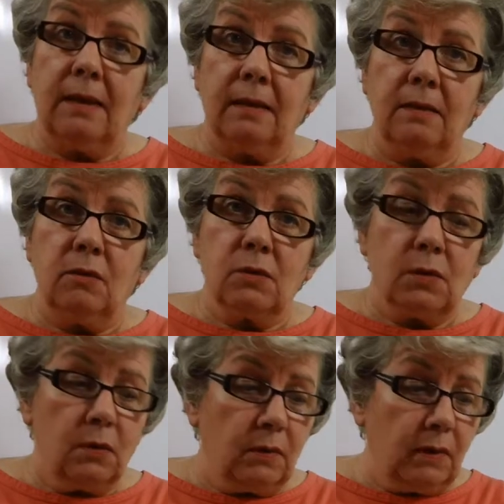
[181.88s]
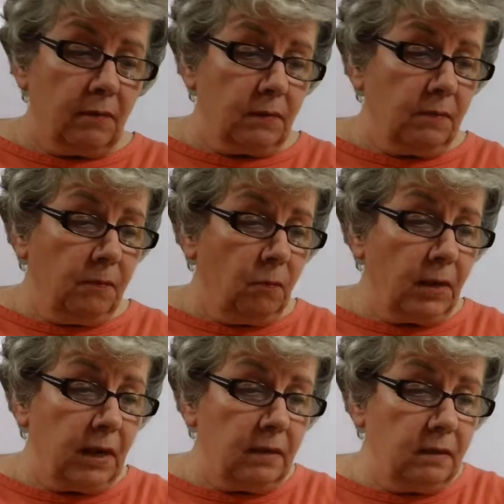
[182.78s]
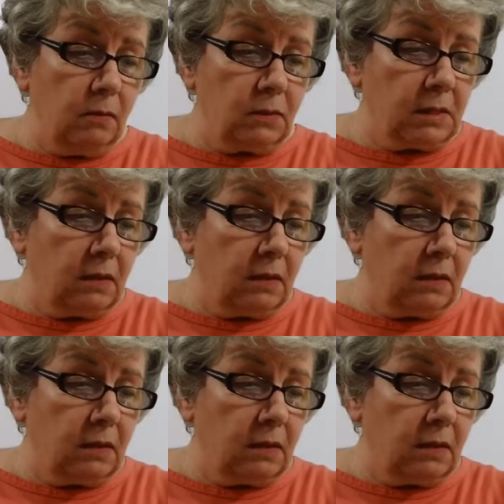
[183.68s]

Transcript: it in your solar oven, what I did was I